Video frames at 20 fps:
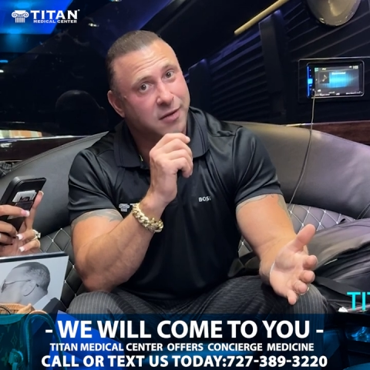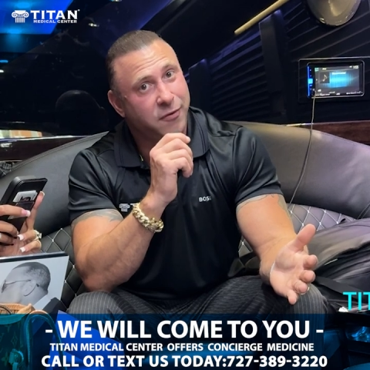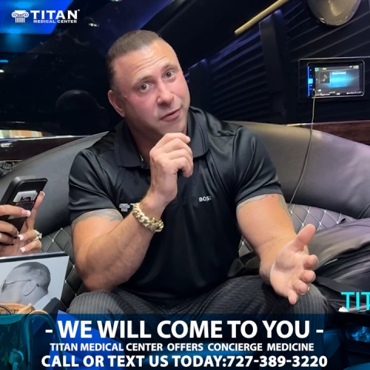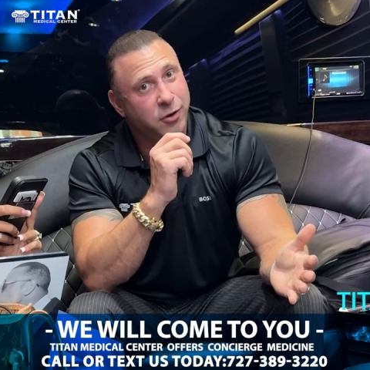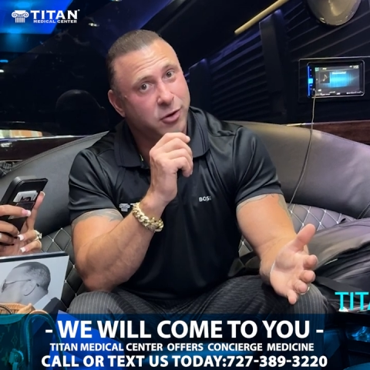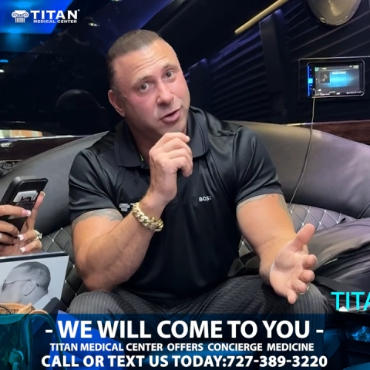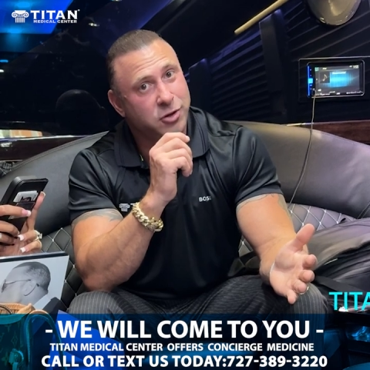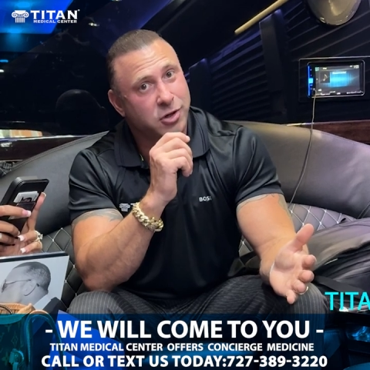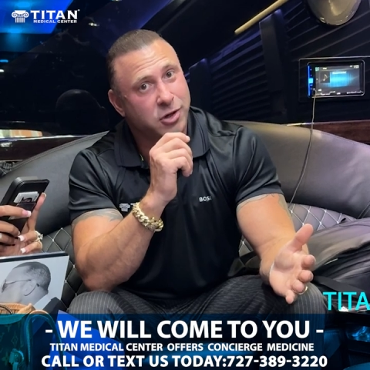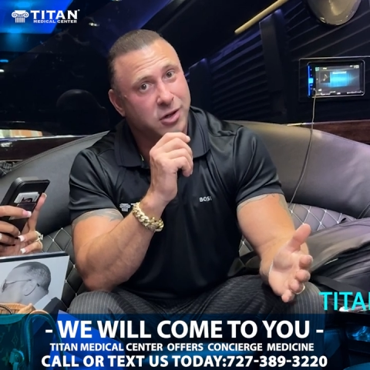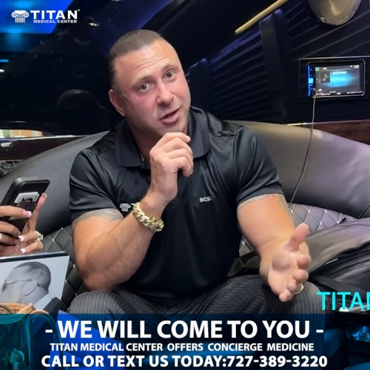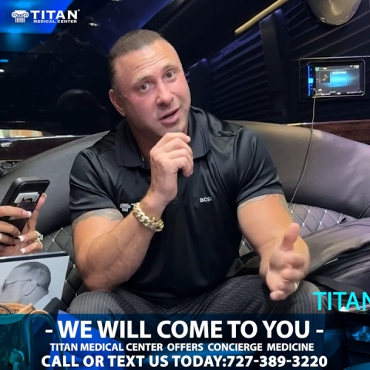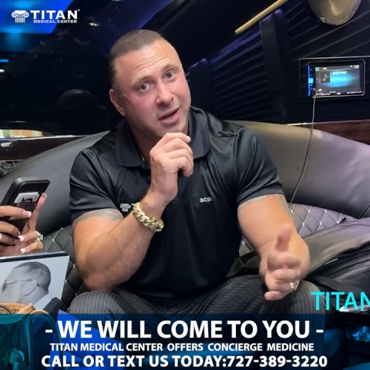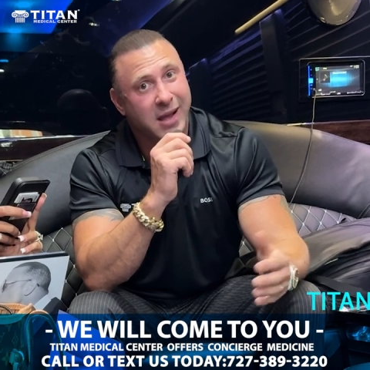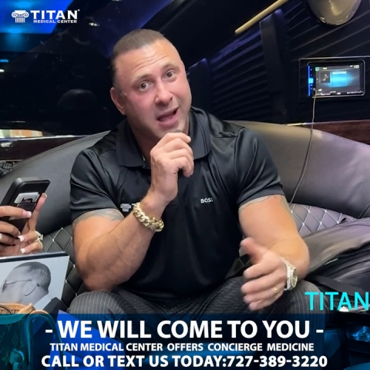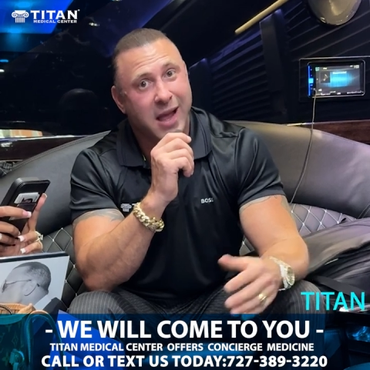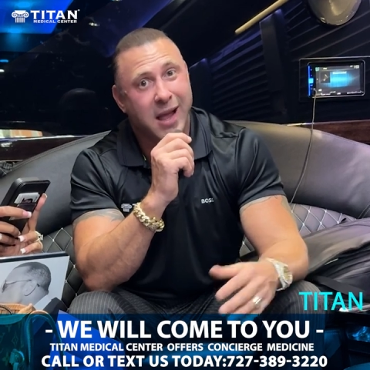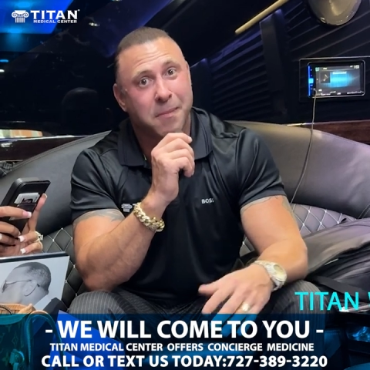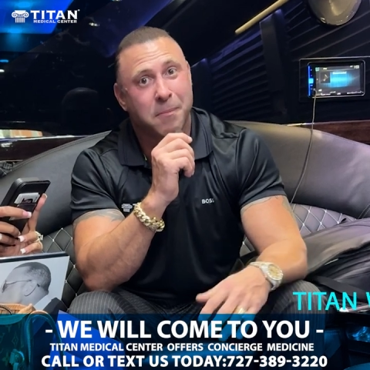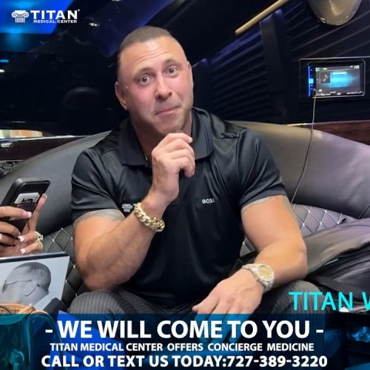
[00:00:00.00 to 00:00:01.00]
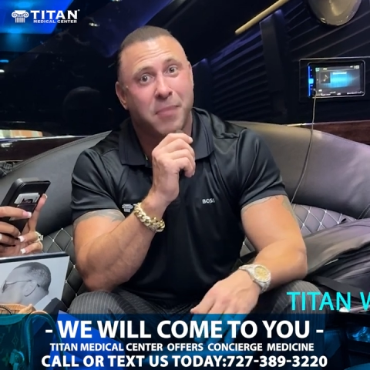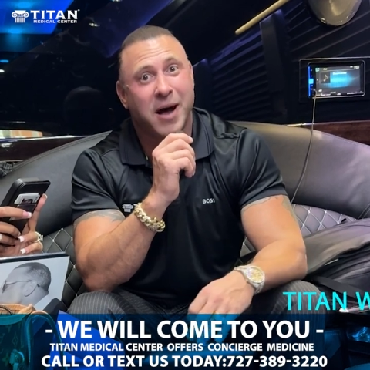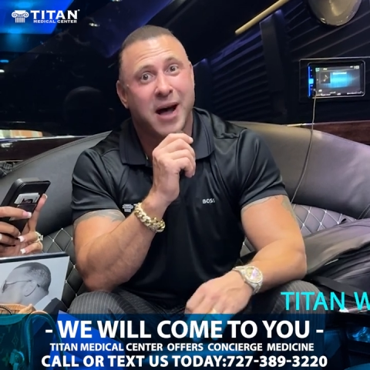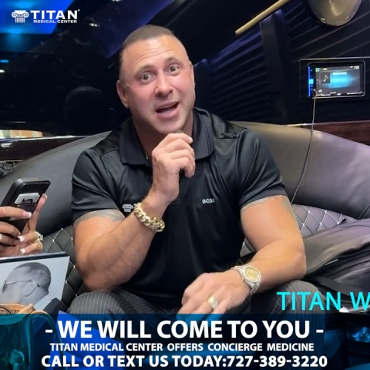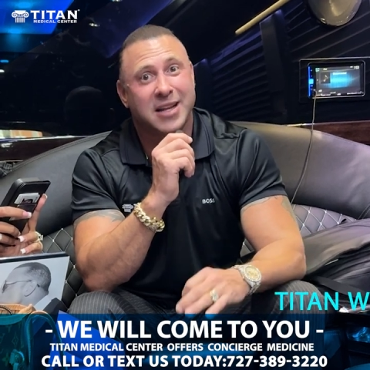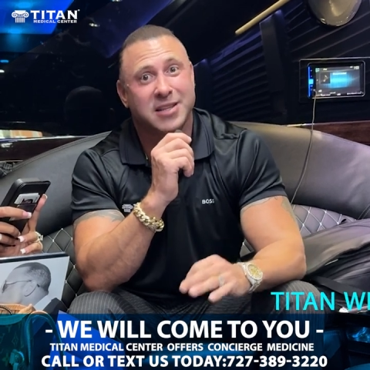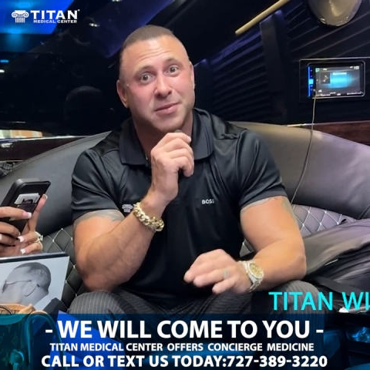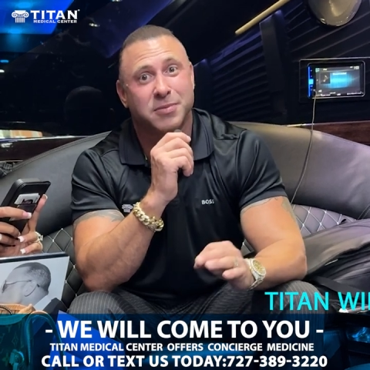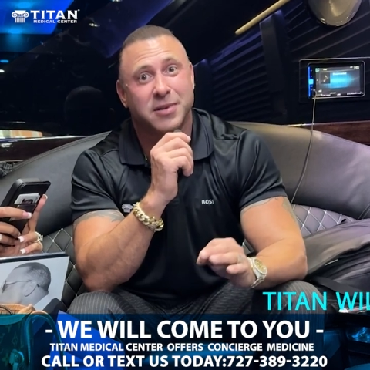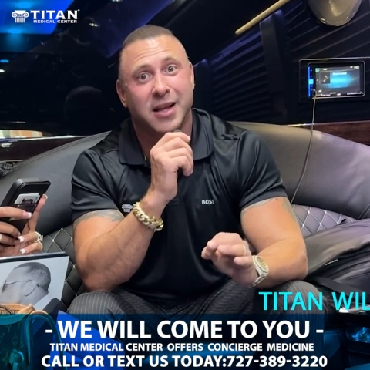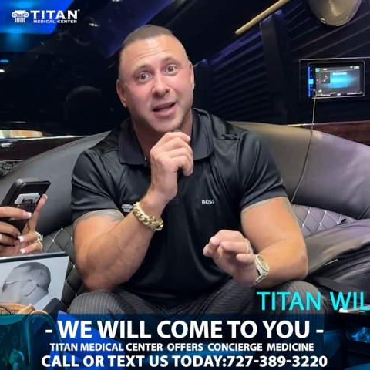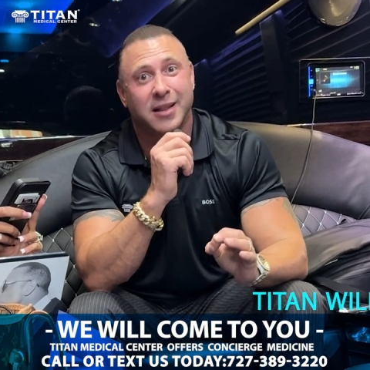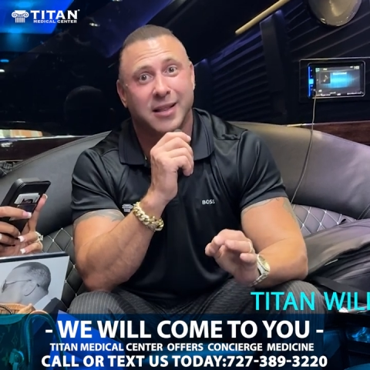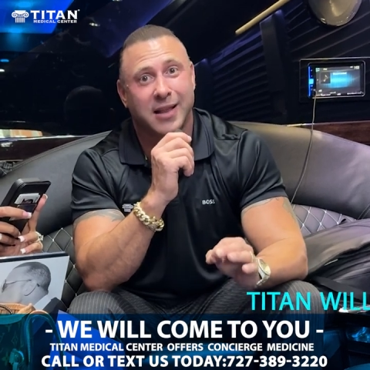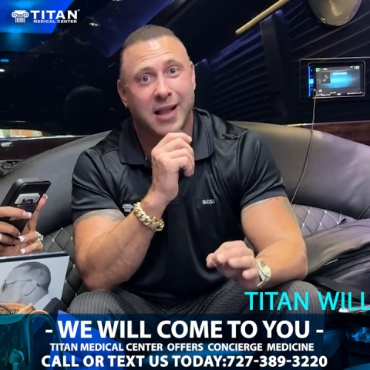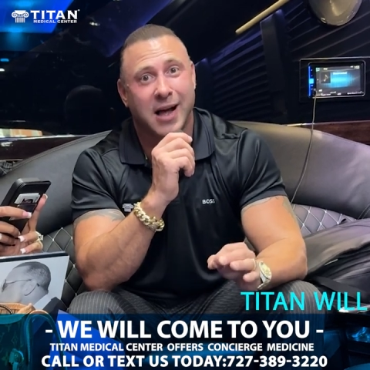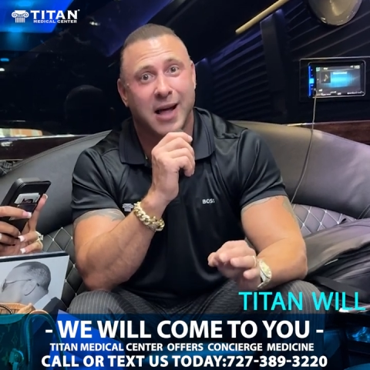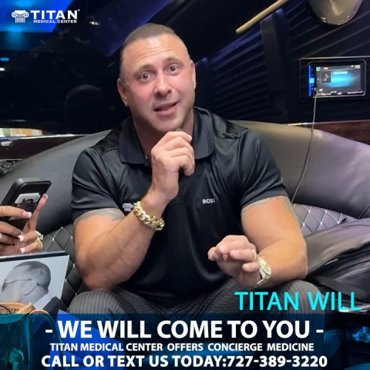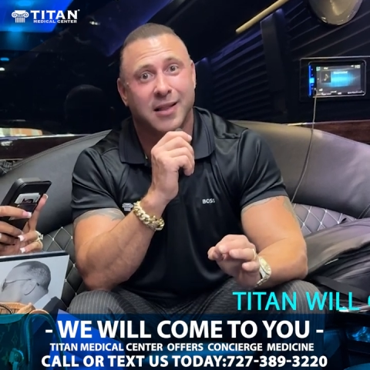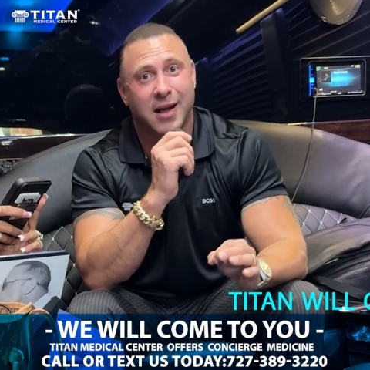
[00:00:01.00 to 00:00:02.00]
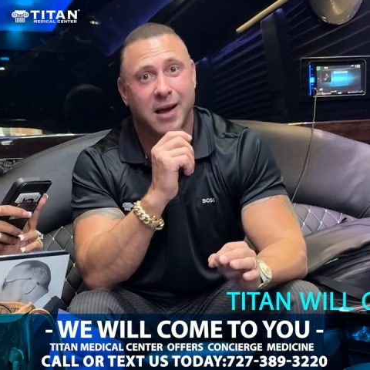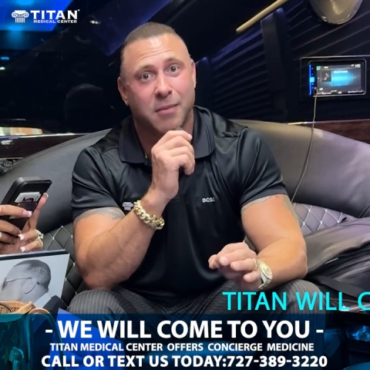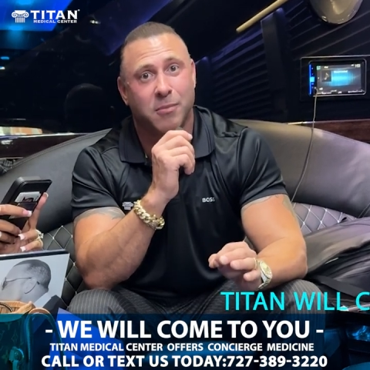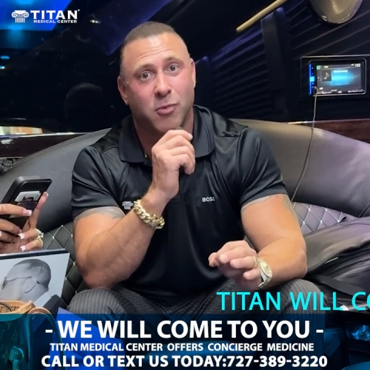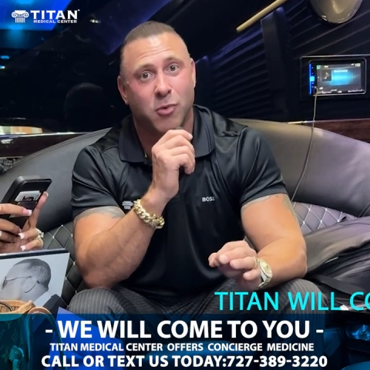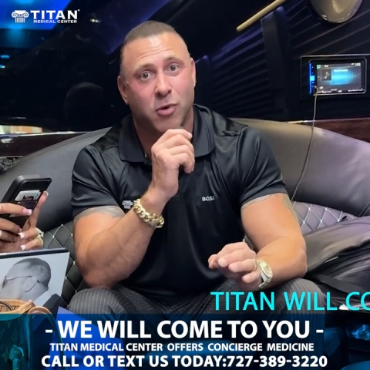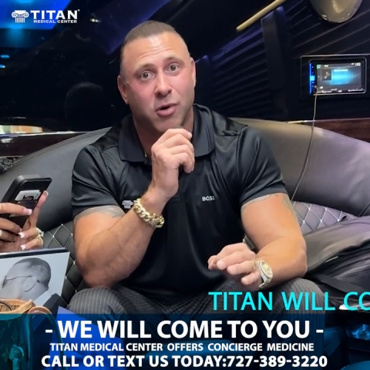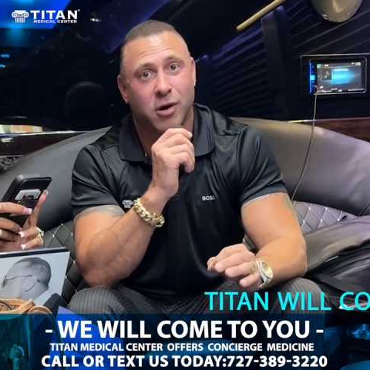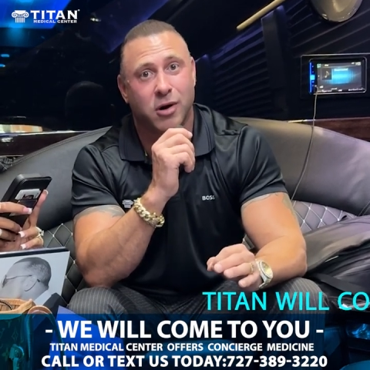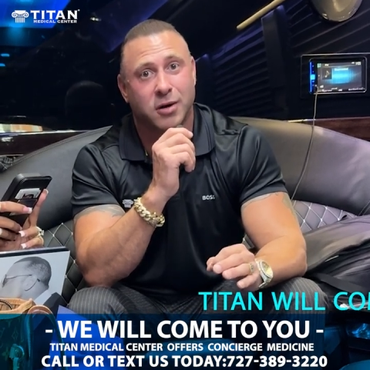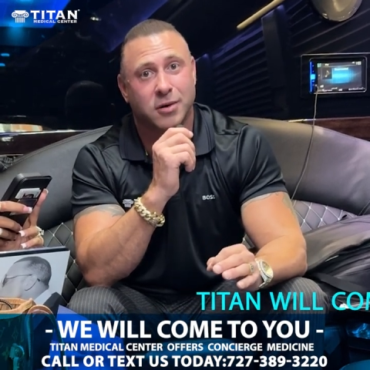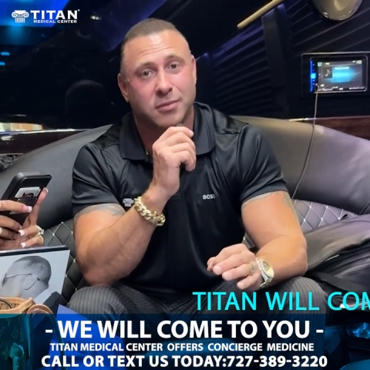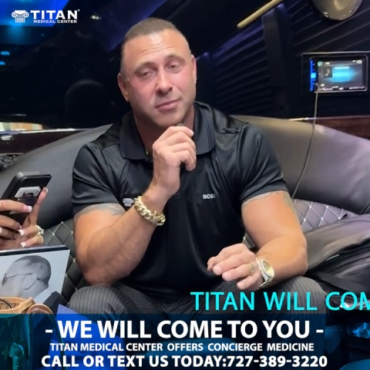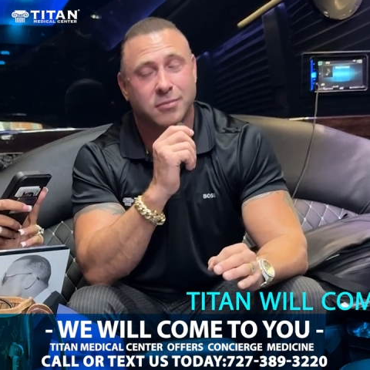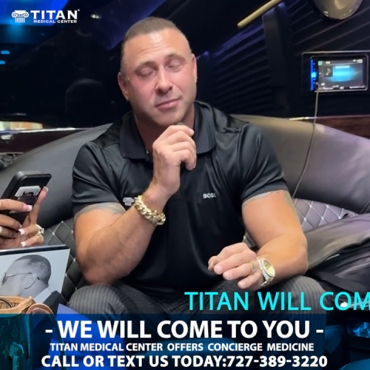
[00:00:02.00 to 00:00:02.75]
in the future, and possibly a lot, lot more.